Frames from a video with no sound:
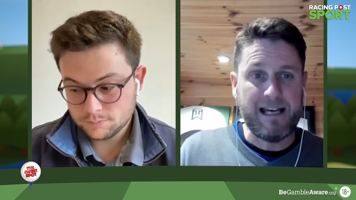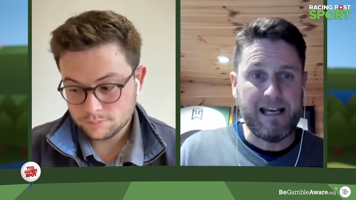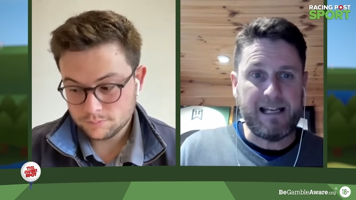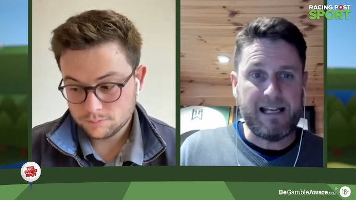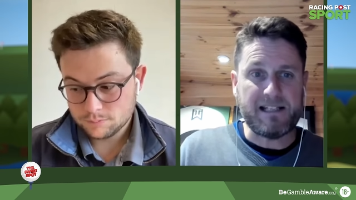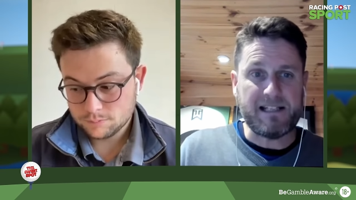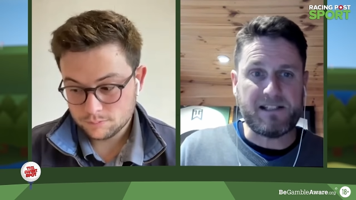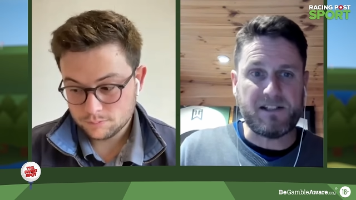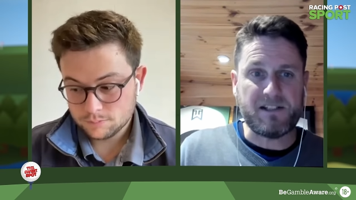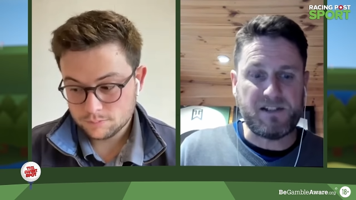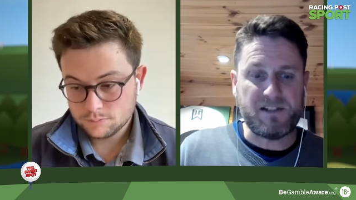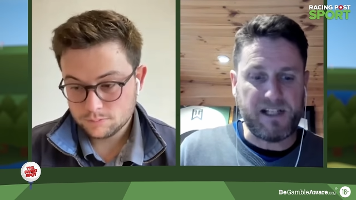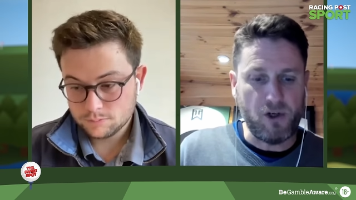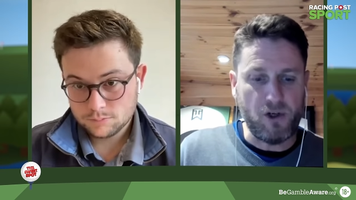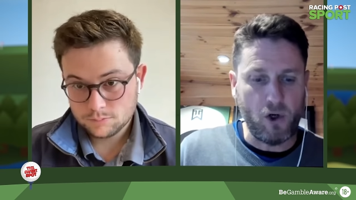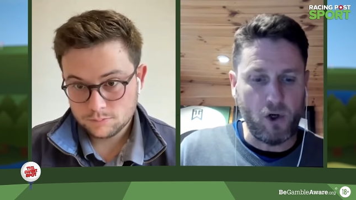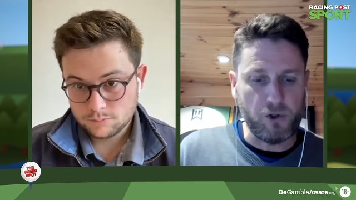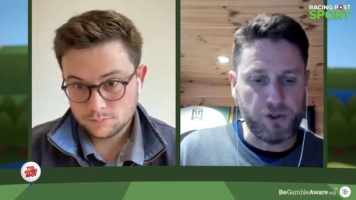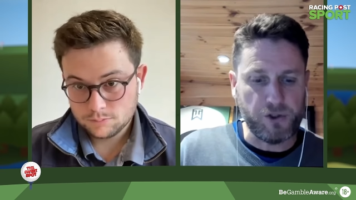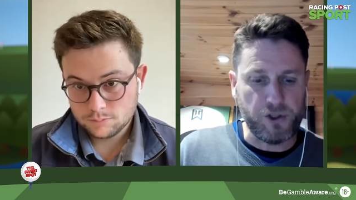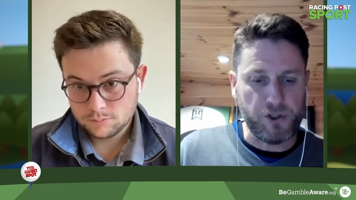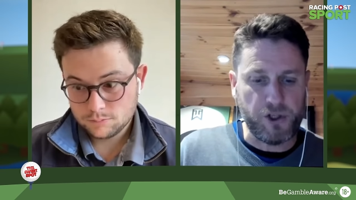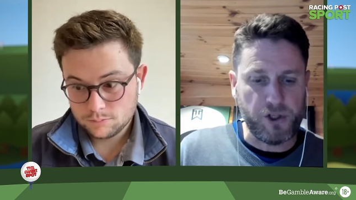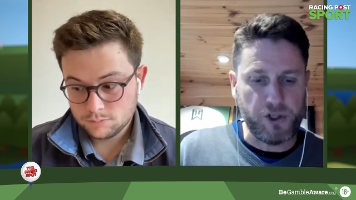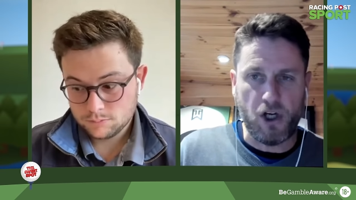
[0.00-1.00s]
Speaker 1: It's
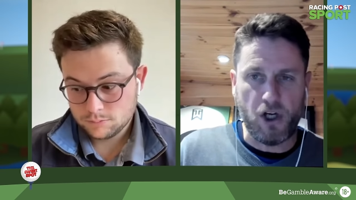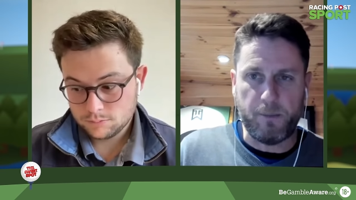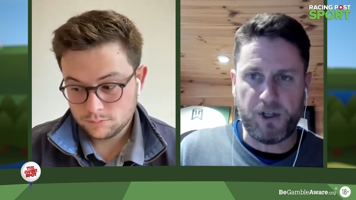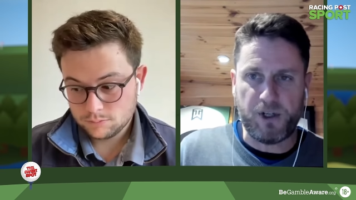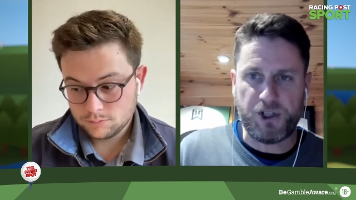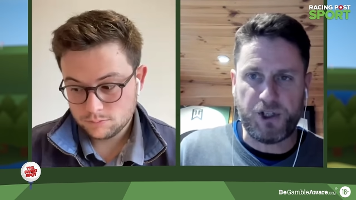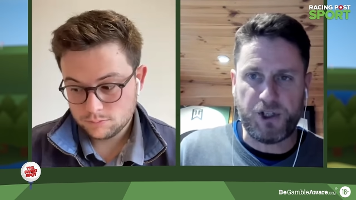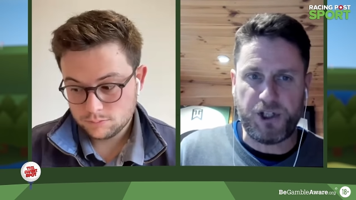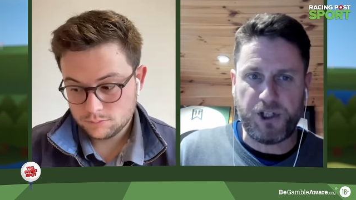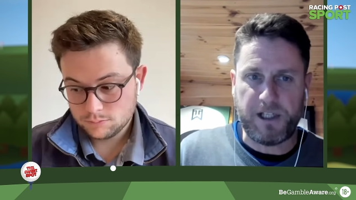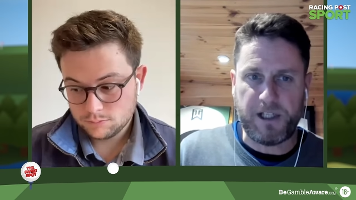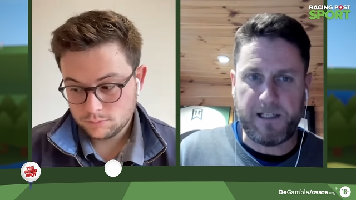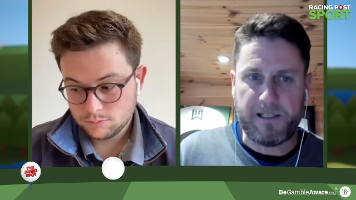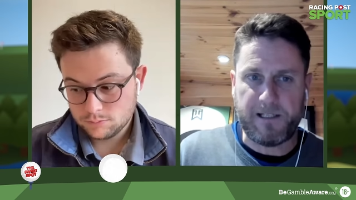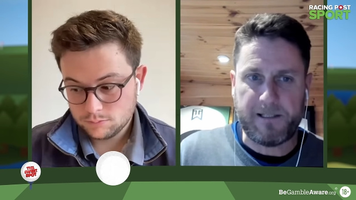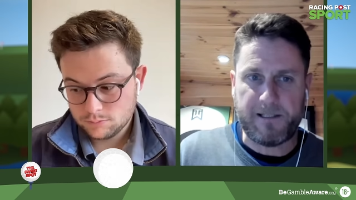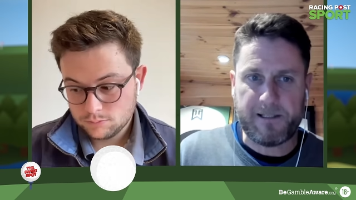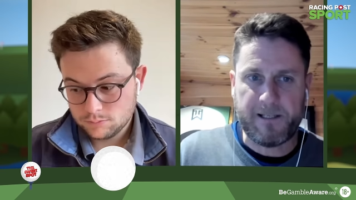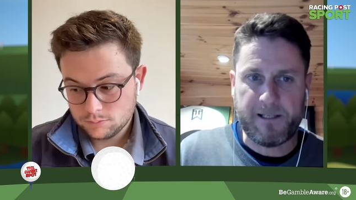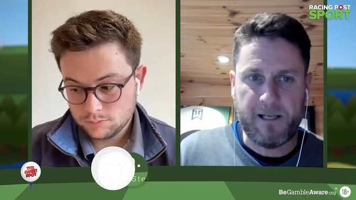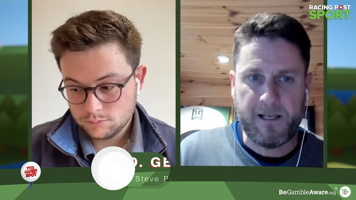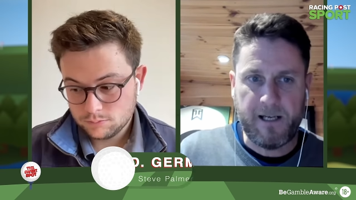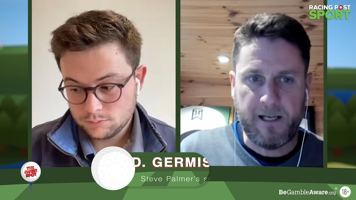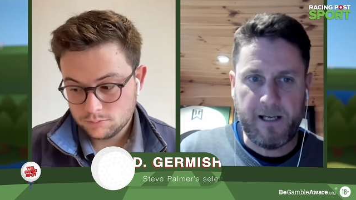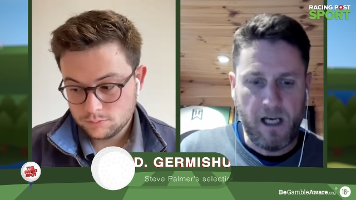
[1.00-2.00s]
Deon
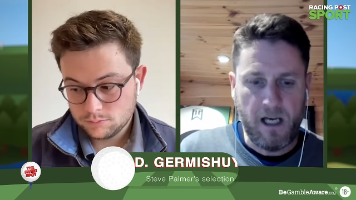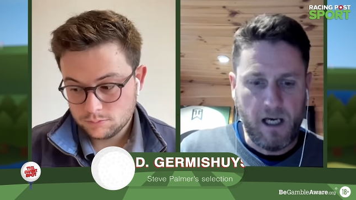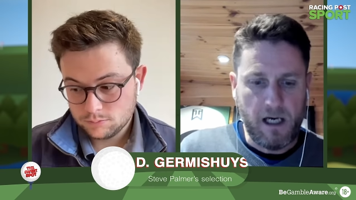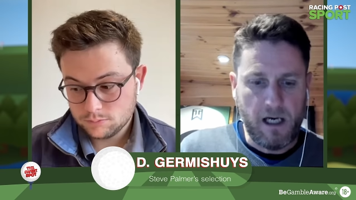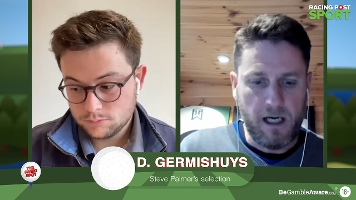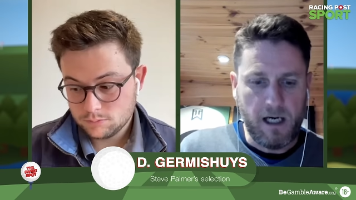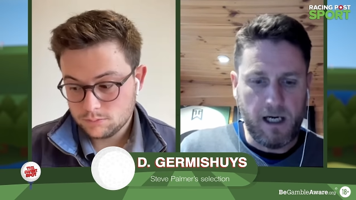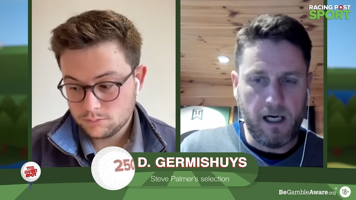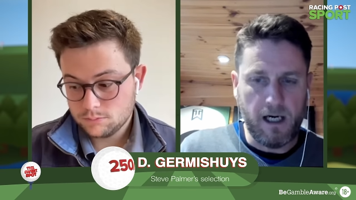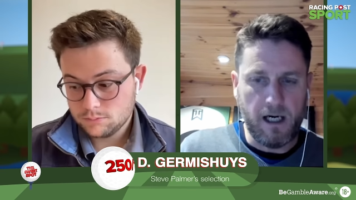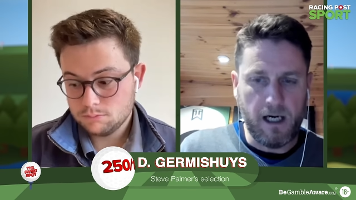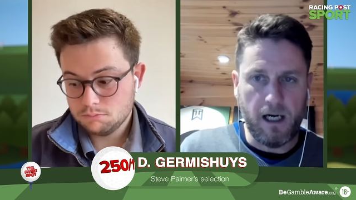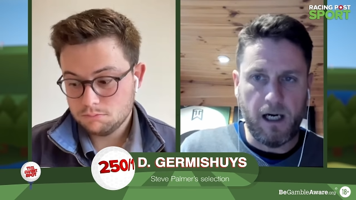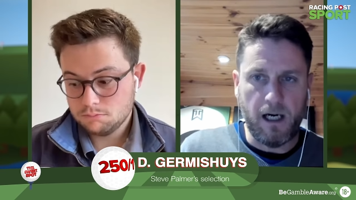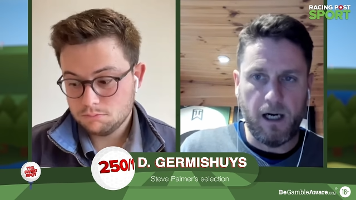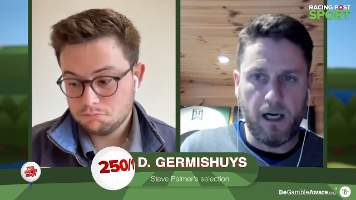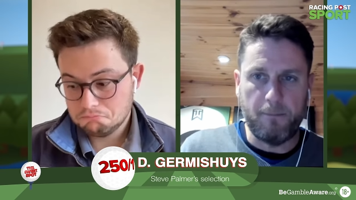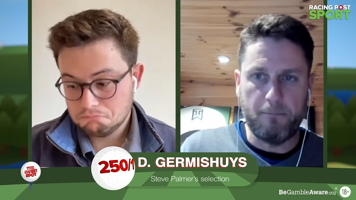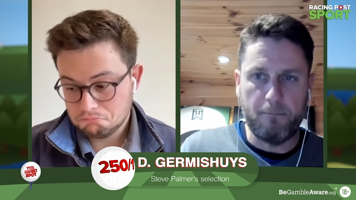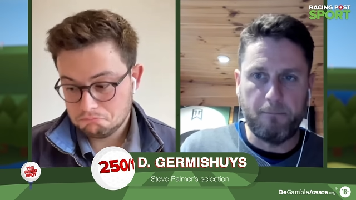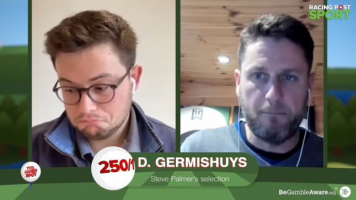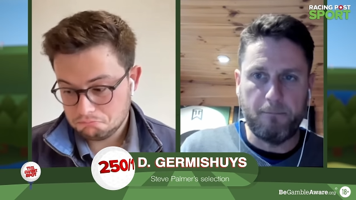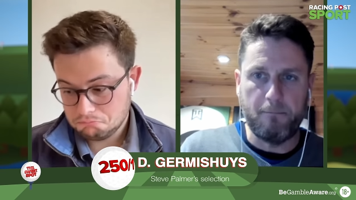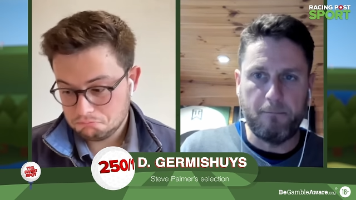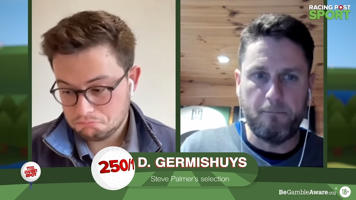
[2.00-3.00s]
Germishuys.
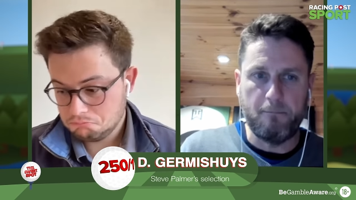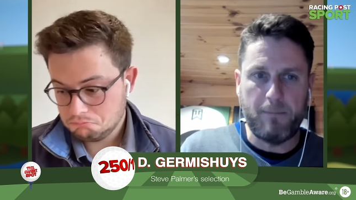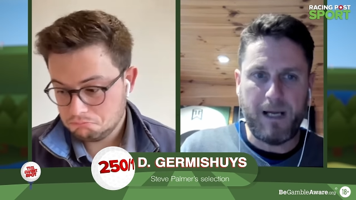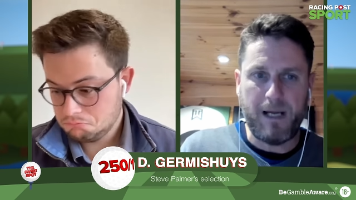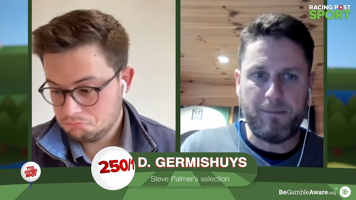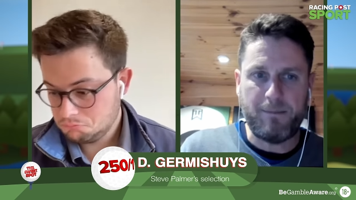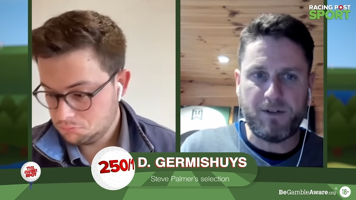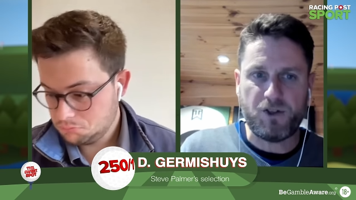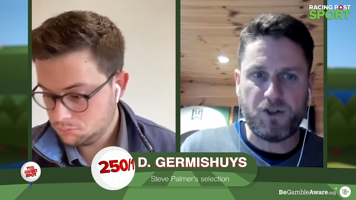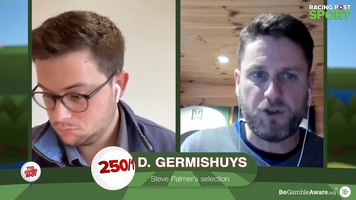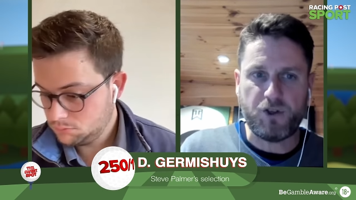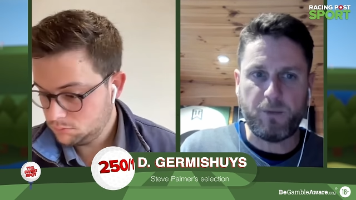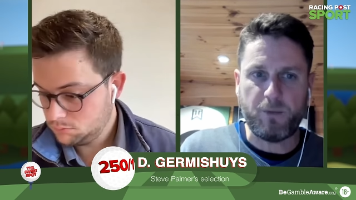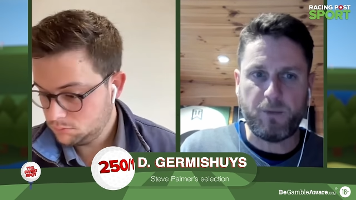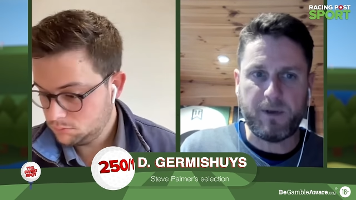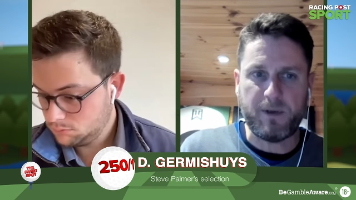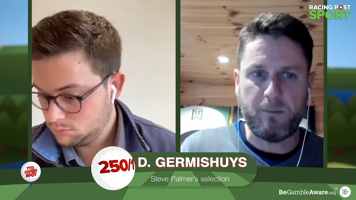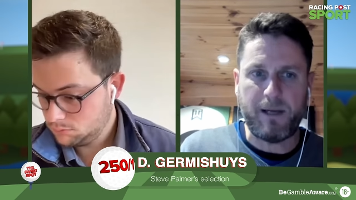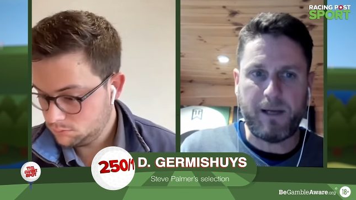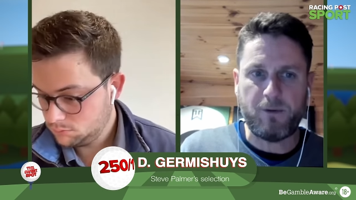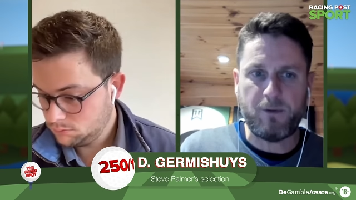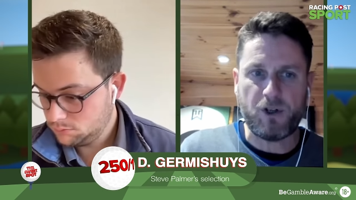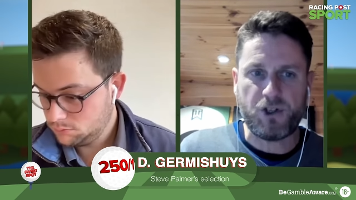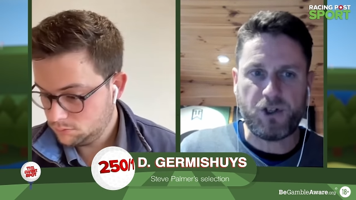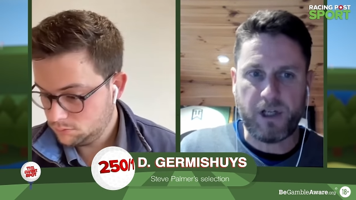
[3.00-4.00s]
Um, maybe should we,
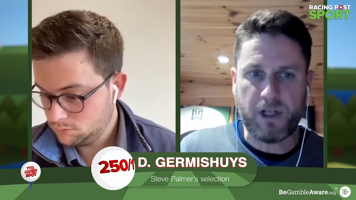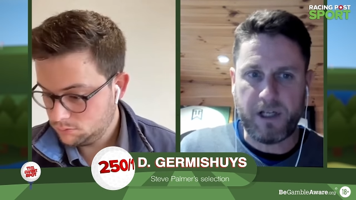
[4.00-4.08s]
maybe